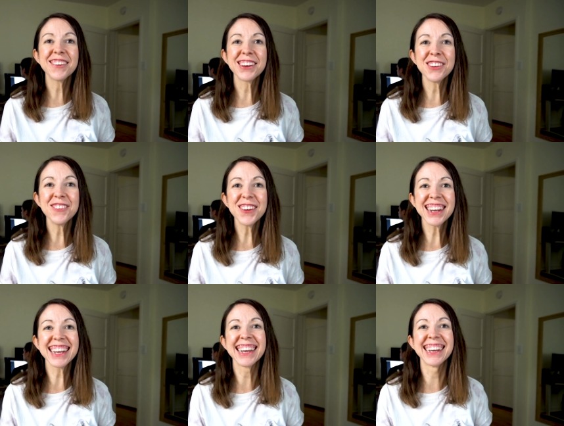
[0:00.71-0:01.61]
good
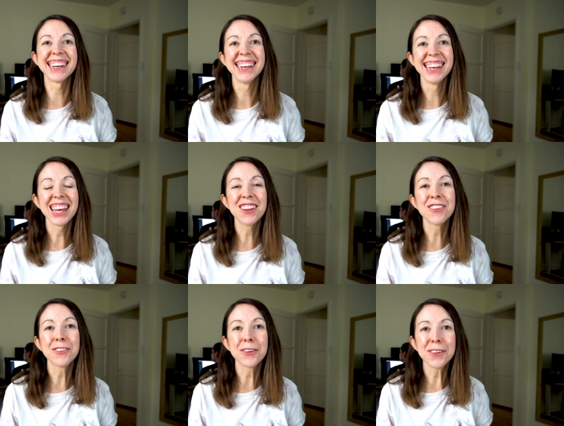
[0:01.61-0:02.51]
morning. It's
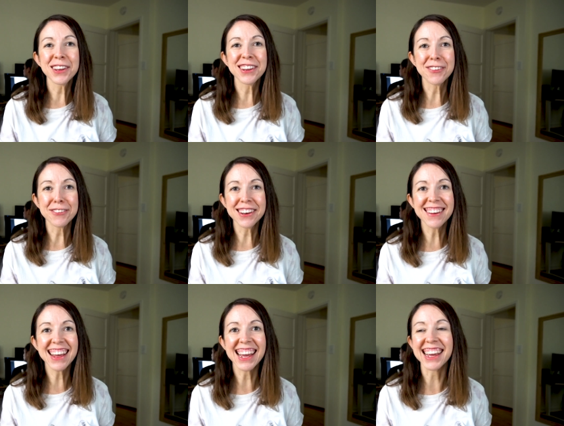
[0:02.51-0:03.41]
a totally different
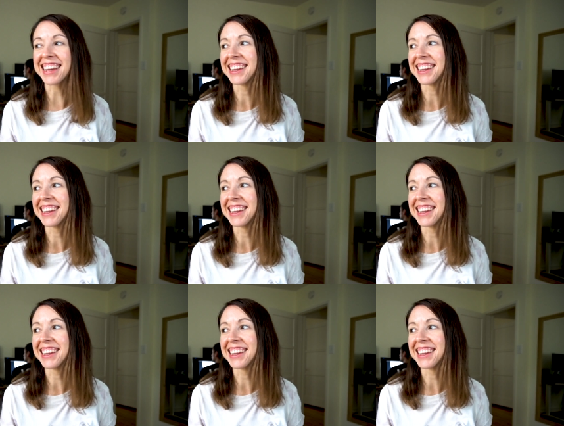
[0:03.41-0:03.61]
day